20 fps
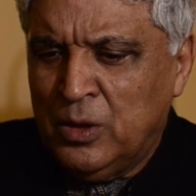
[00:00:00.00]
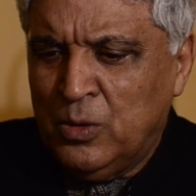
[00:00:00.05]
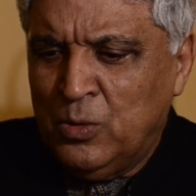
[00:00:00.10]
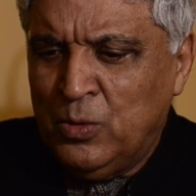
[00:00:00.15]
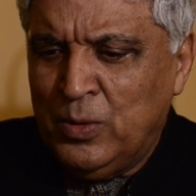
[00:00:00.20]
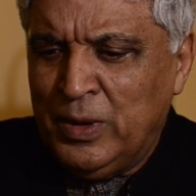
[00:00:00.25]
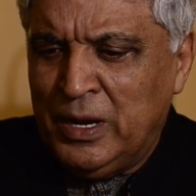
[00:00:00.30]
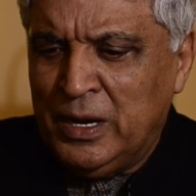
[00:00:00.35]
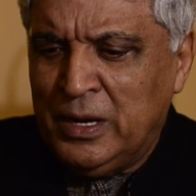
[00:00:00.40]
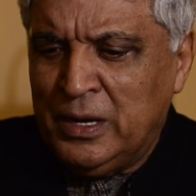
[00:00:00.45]

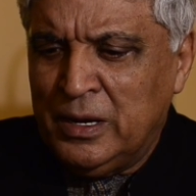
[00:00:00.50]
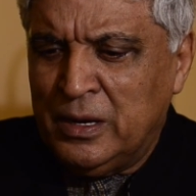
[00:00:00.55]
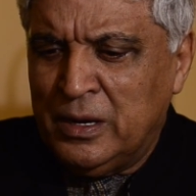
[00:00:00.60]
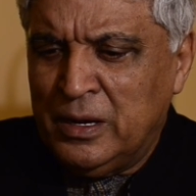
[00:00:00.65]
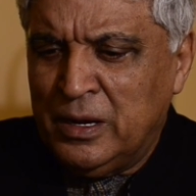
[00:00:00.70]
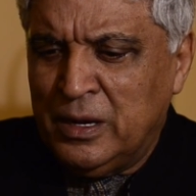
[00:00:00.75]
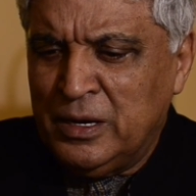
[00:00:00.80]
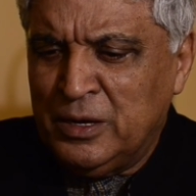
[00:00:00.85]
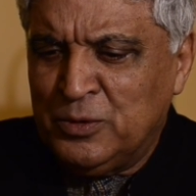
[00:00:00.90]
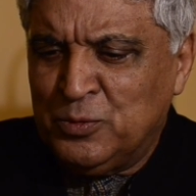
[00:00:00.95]
Well,
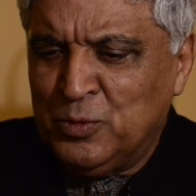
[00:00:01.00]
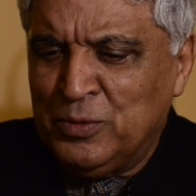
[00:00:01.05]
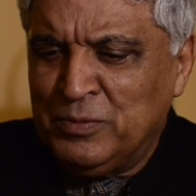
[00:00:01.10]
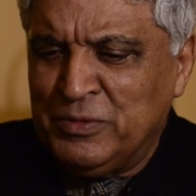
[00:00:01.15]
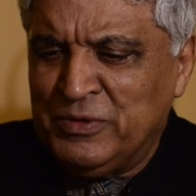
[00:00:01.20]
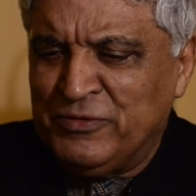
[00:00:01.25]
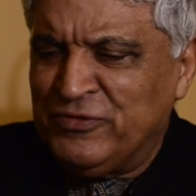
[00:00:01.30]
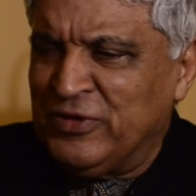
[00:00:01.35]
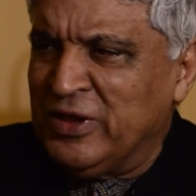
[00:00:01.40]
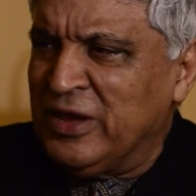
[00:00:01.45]
it won't
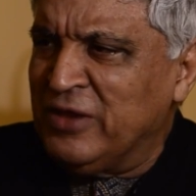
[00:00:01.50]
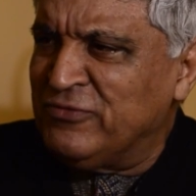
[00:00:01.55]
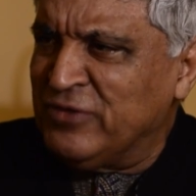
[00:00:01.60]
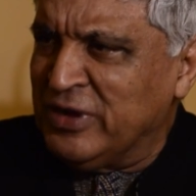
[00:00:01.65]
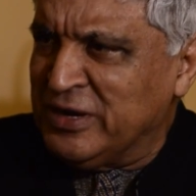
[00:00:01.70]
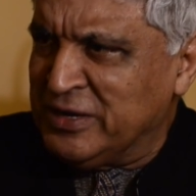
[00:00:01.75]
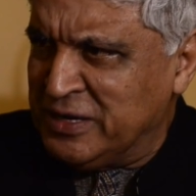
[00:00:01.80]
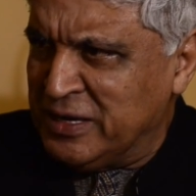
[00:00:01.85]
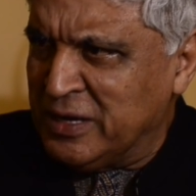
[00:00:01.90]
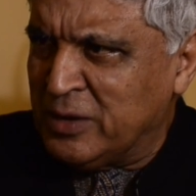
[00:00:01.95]
be fair if
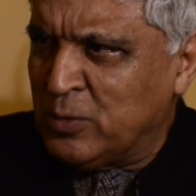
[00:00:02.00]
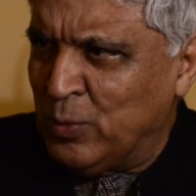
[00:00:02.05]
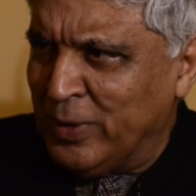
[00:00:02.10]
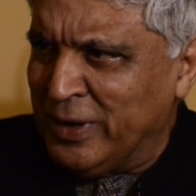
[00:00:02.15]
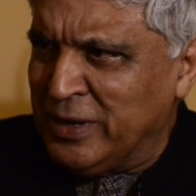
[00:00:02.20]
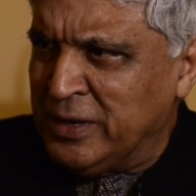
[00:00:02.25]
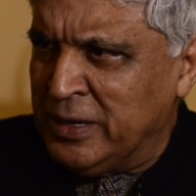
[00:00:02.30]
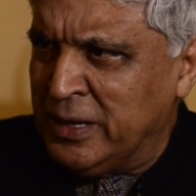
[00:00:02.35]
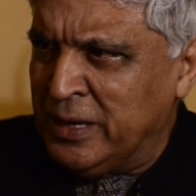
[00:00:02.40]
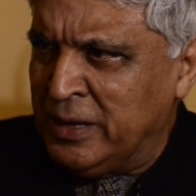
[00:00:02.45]
I take
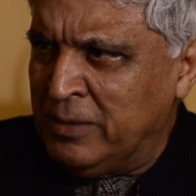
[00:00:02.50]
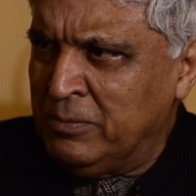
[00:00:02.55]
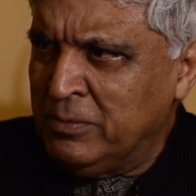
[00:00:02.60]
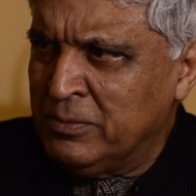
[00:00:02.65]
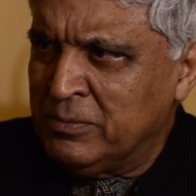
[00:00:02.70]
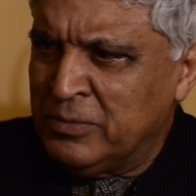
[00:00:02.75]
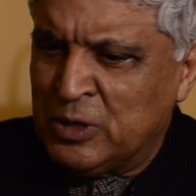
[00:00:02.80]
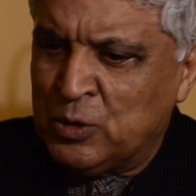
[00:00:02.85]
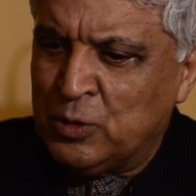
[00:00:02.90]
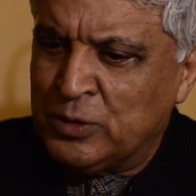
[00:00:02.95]
one
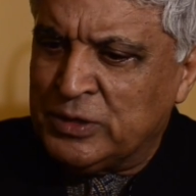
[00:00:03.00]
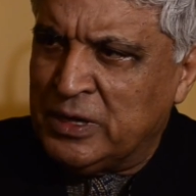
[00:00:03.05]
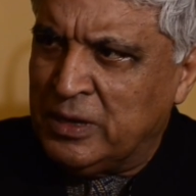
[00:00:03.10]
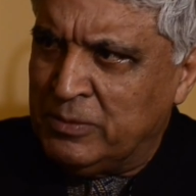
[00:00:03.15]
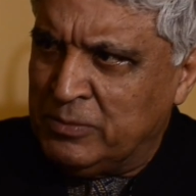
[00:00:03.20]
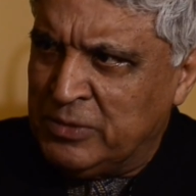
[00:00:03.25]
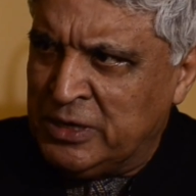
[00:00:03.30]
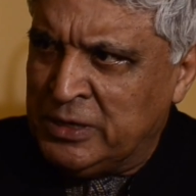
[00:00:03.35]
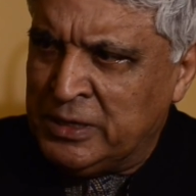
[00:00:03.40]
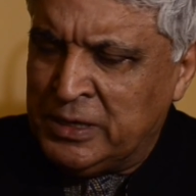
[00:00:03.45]
name because there
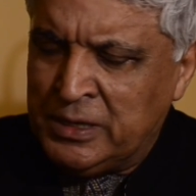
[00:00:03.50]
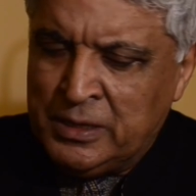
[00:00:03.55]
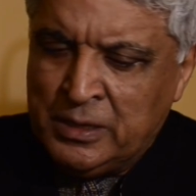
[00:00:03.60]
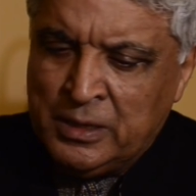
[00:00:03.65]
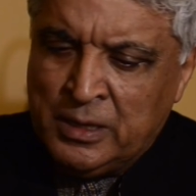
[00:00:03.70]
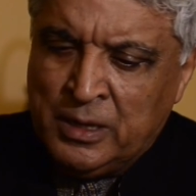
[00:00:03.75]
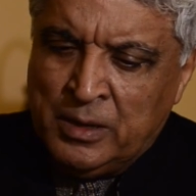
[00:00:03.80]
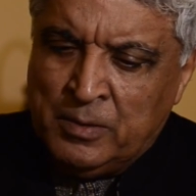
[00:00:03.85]
are many.